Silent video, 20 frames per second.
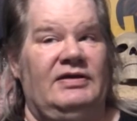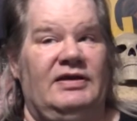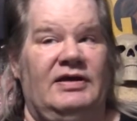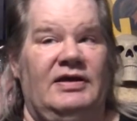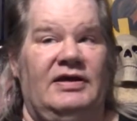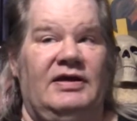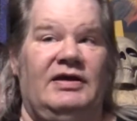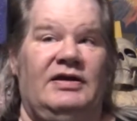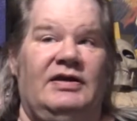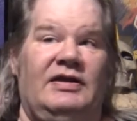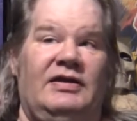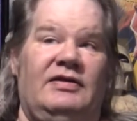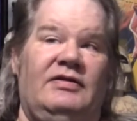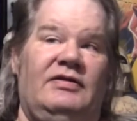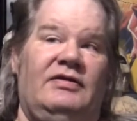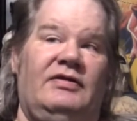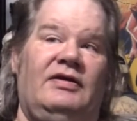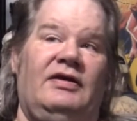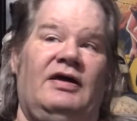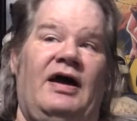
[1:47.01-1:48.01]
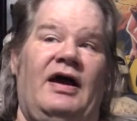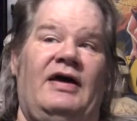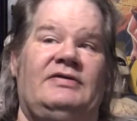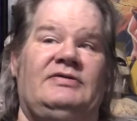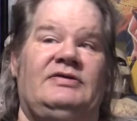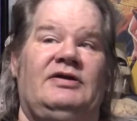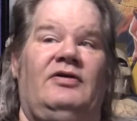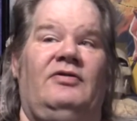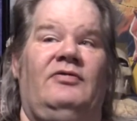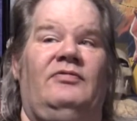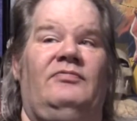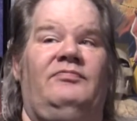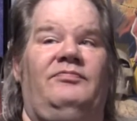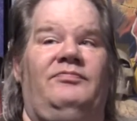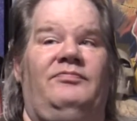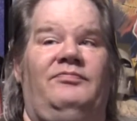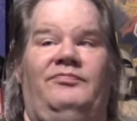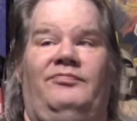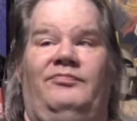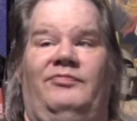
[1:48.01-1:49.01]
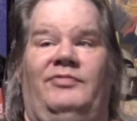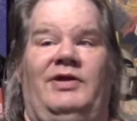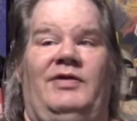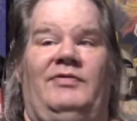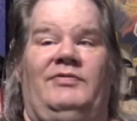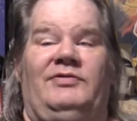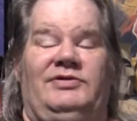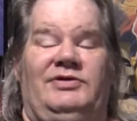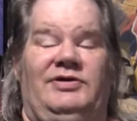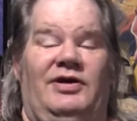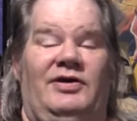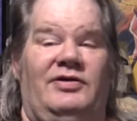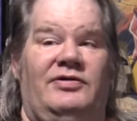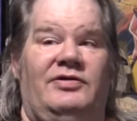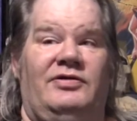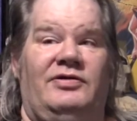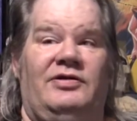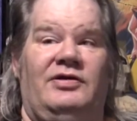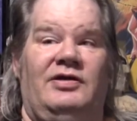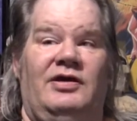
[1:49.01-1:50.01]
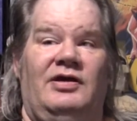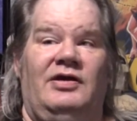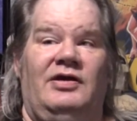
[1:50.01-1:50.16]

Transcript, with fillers: And I saw when I was younger.